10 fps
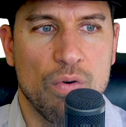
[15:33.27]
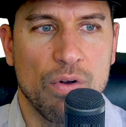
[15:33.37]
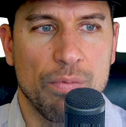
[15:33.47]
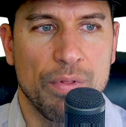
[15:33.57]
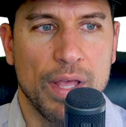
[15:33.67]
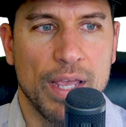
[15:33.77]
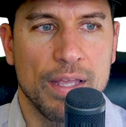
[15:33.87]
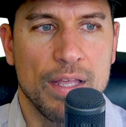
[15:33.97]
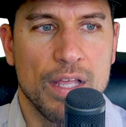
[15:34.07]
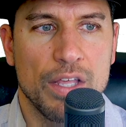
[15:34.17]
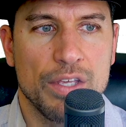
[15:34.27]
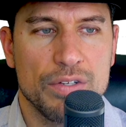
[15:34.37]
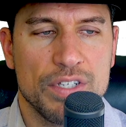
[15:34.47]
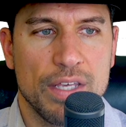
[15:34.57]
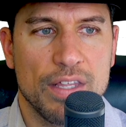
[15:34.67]
oil play, you
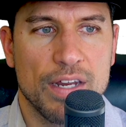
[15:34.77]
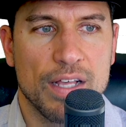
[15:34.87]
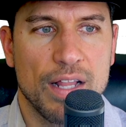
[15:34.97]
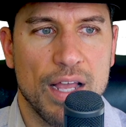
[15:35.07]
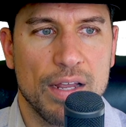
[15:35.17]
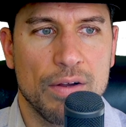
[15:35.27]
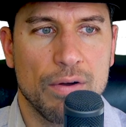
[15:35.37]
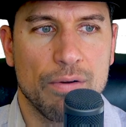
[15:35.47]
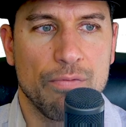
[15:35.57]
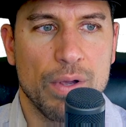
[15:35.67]
see the decline curve.